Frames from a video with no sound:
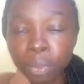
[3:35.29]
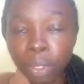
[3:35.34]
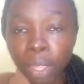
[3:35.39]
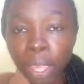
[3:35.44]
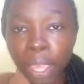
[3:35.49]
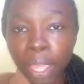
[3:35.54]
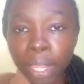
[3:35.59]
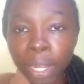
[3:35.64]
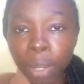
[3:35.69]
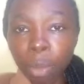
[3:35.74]

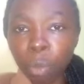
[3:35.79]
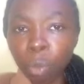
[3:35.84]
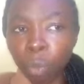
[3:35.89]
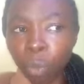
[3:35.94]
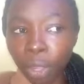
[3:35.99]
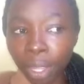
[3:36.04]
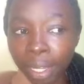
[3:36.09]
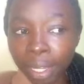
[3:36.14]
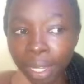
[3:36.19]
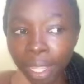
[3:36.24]
And
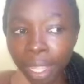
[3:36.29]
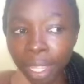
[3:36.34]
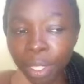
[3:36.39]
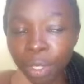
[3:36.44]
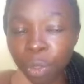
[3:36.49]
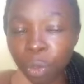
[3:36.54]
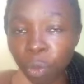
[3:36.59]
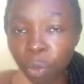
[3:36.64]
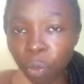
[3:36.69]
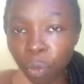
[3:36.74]
when
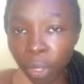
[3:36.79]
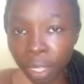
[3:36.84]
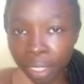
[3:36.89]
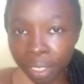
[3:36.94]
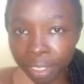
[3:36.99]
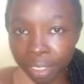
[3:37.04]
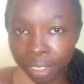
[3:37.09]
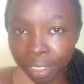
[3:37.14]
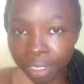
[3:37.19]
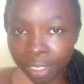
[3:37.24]
you
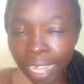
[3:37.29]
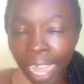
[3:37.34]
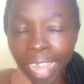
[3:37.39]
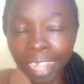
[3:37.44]
went